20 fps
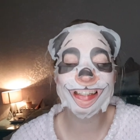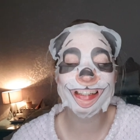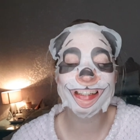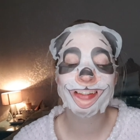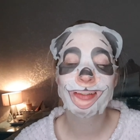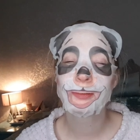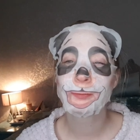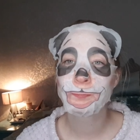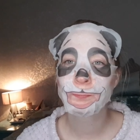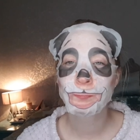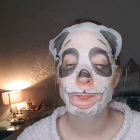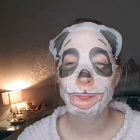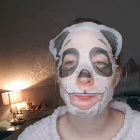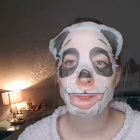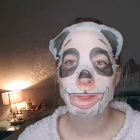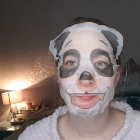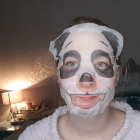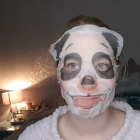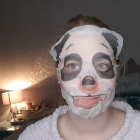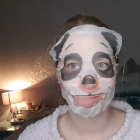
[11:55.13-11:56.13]

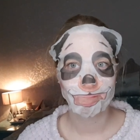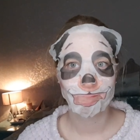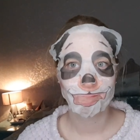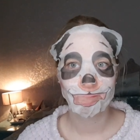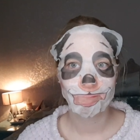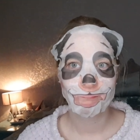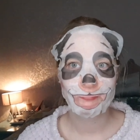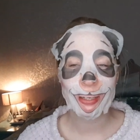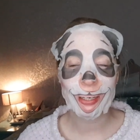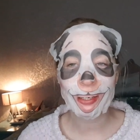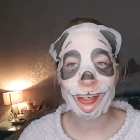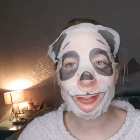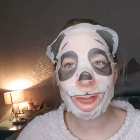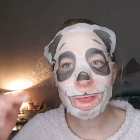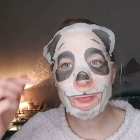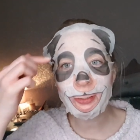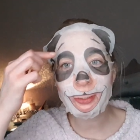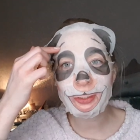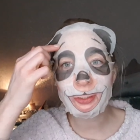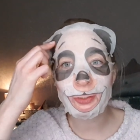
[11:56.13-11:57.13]
I kind of
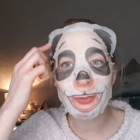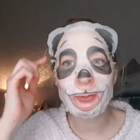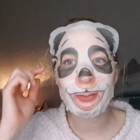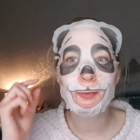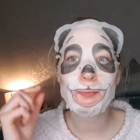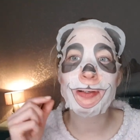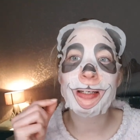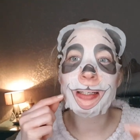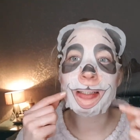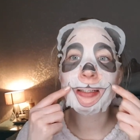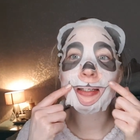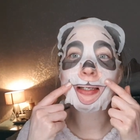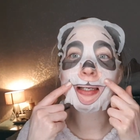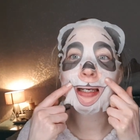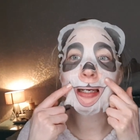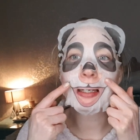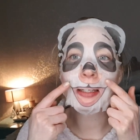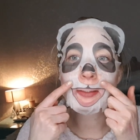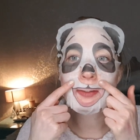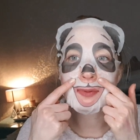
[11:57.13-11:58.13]
feel like I look a bit like a
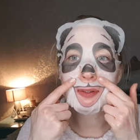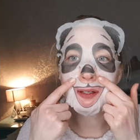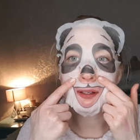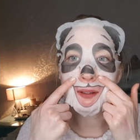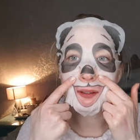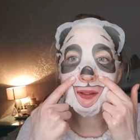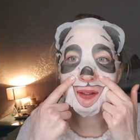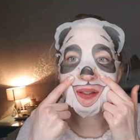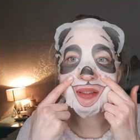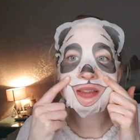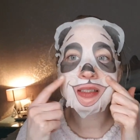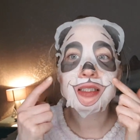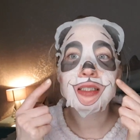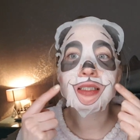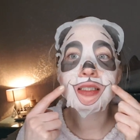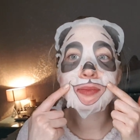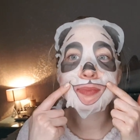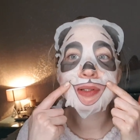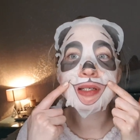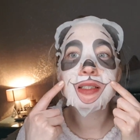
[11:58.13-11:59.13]
cat as well. I think it's like
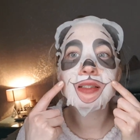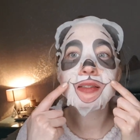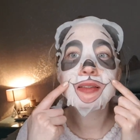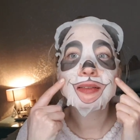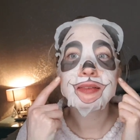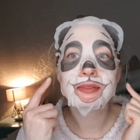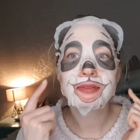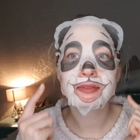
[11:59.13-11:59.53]
these bits.